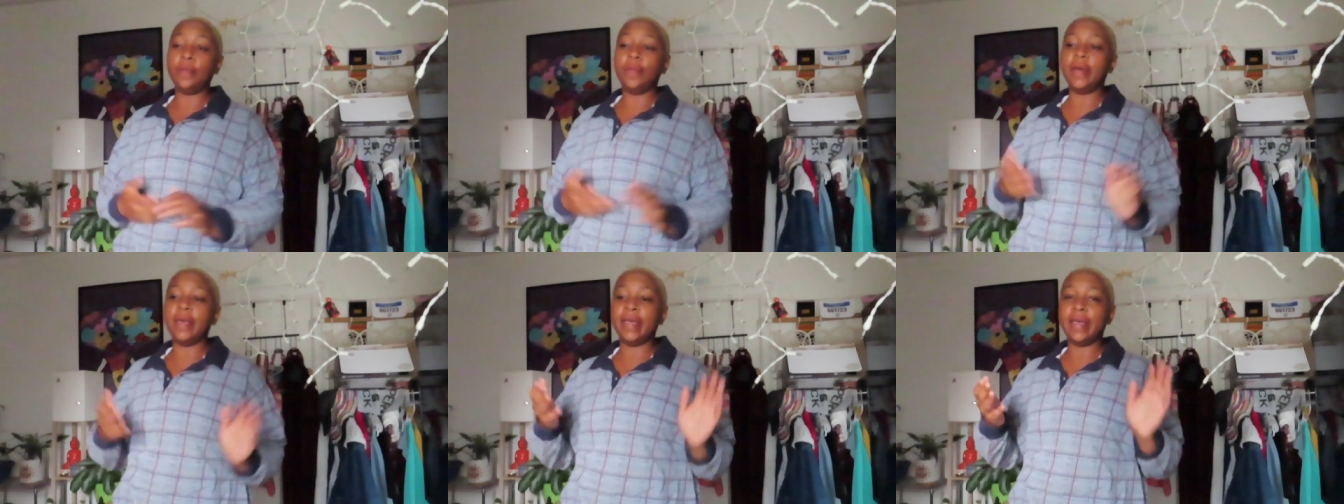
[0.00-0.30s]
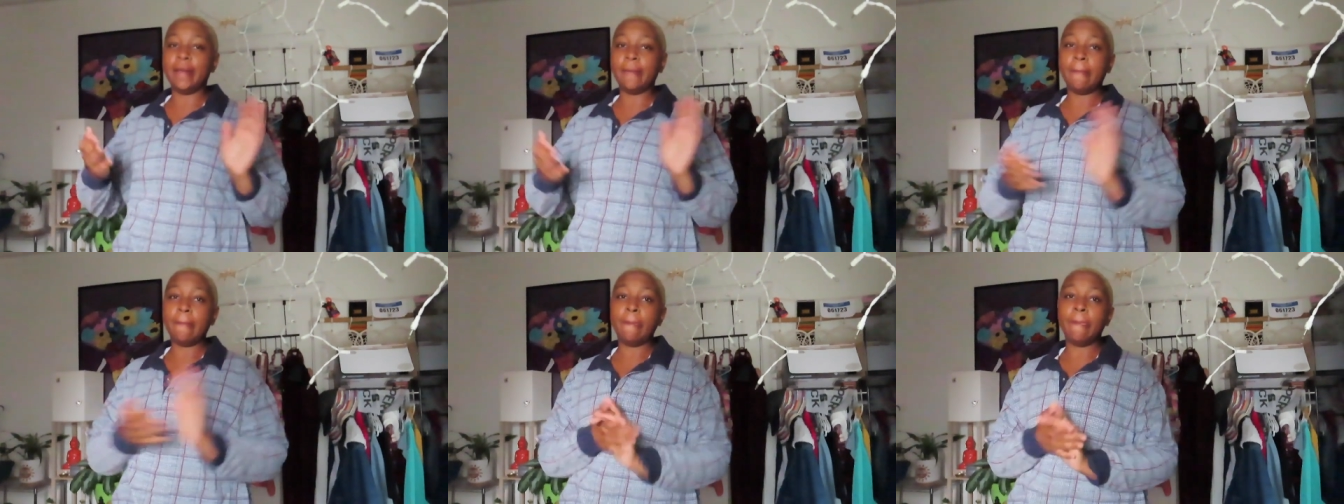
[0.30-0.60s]

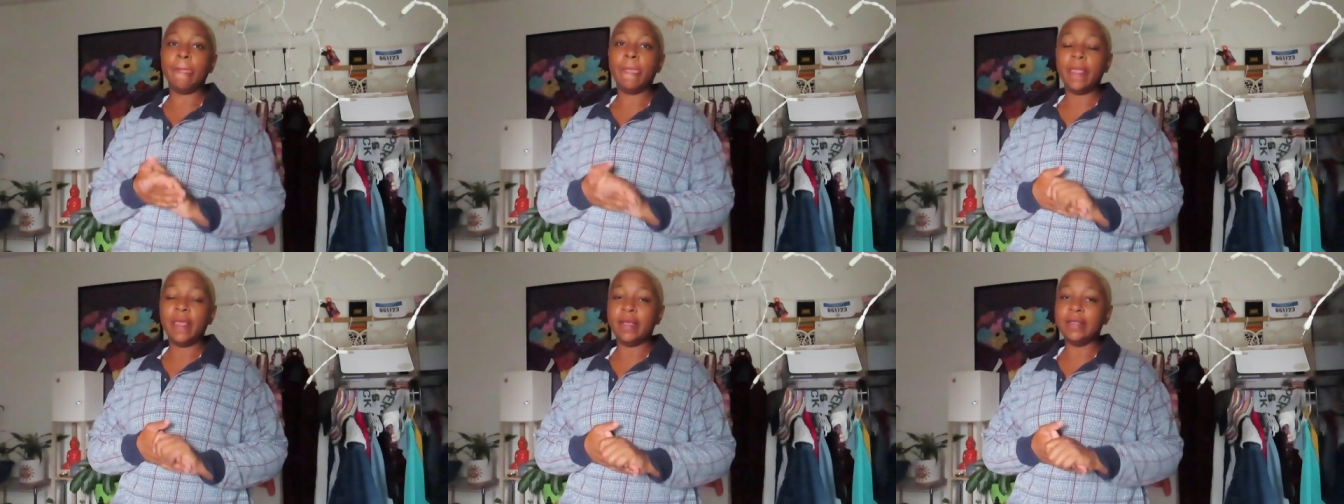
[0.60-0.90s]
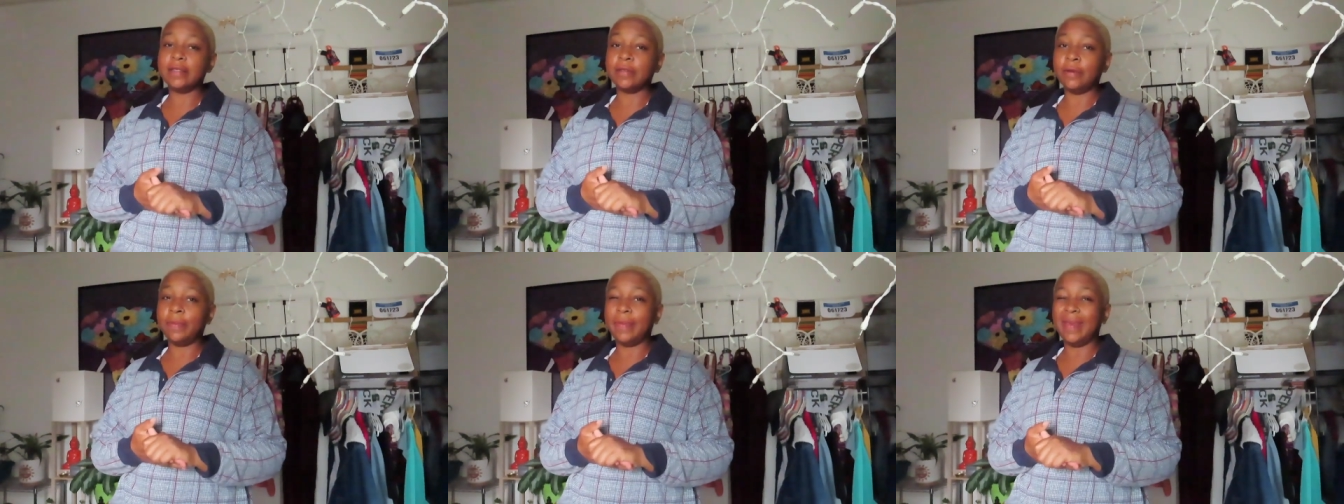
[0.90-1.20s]
but
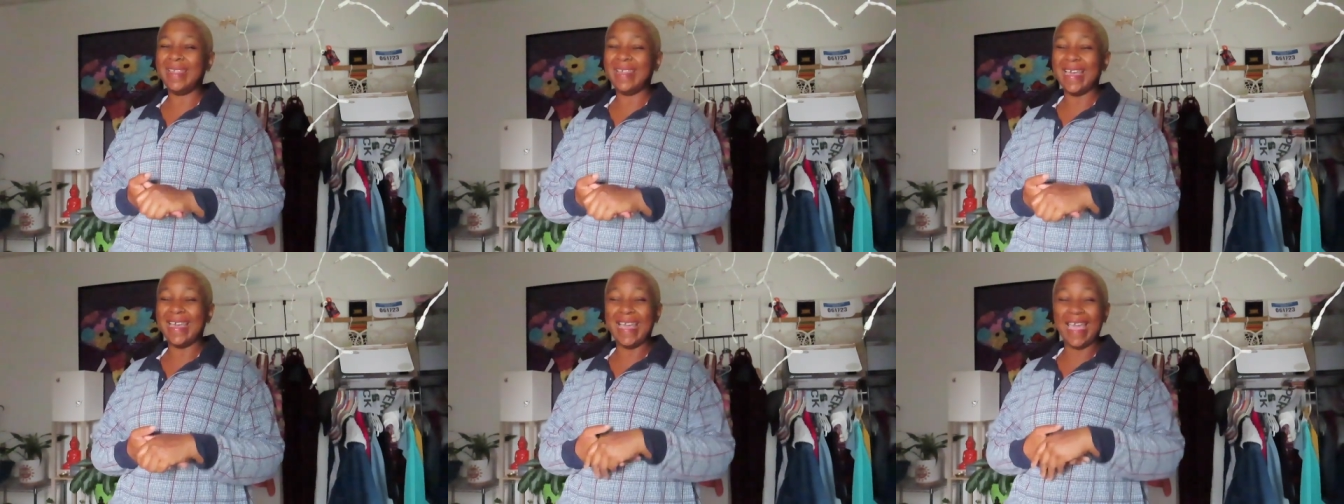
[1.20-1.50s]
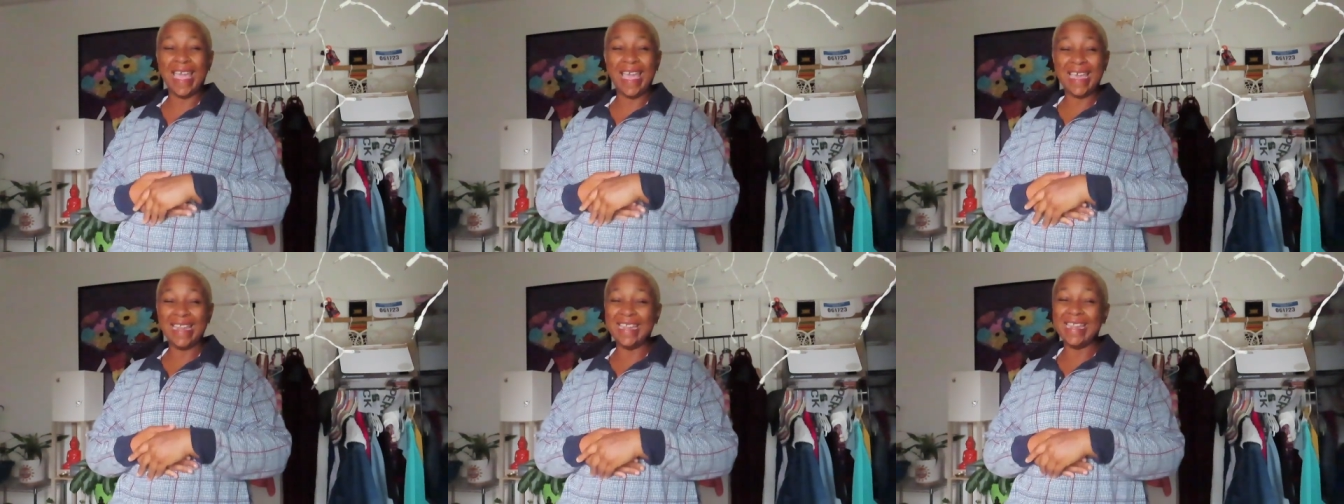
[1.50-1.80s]
it's gonna be like
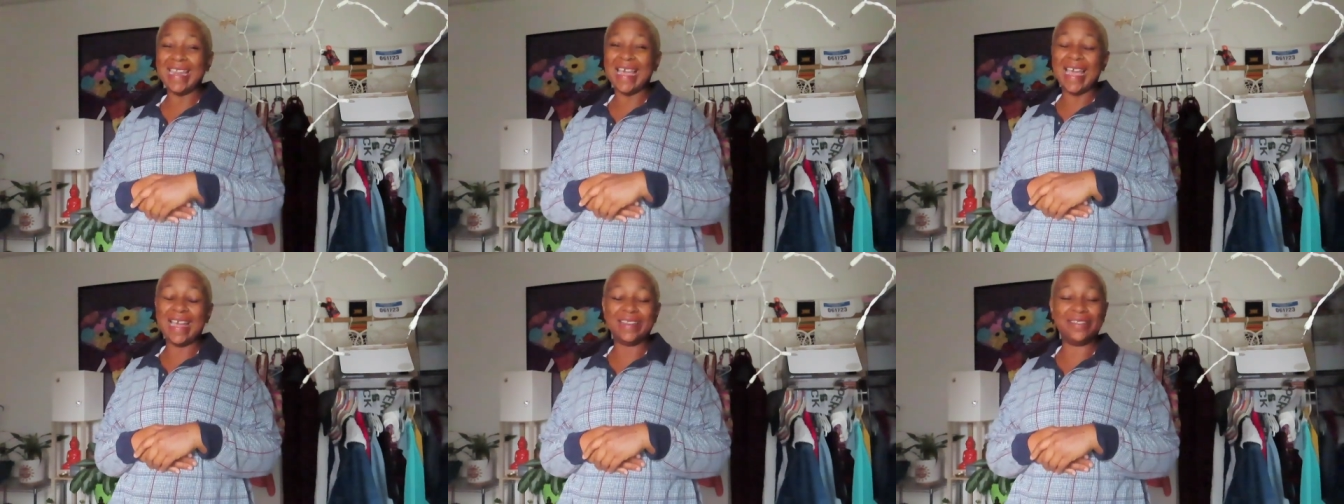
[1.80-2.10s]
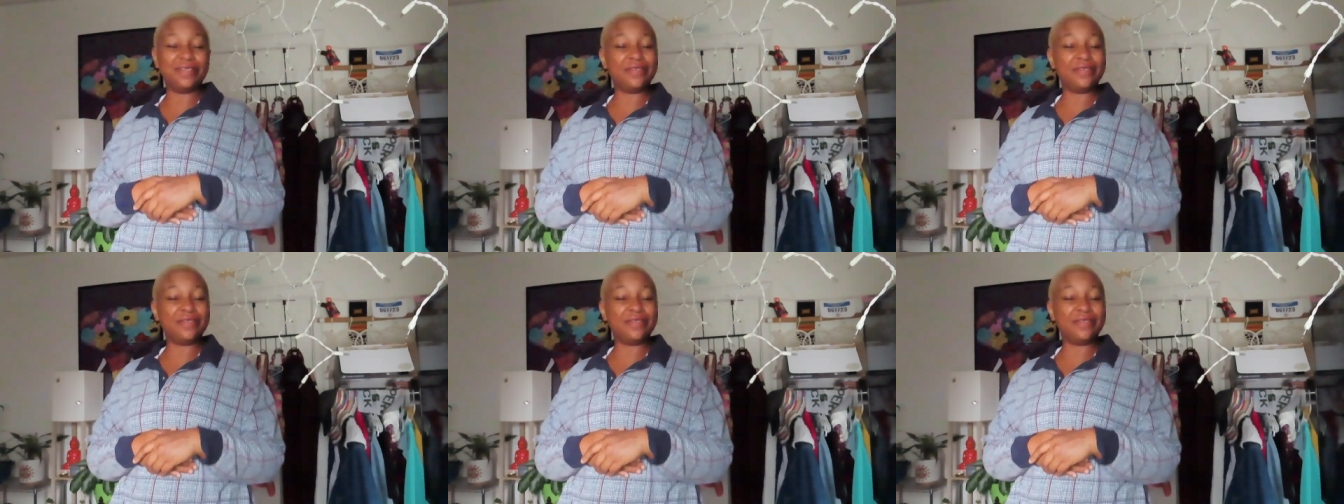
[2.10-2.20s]
eighty-nine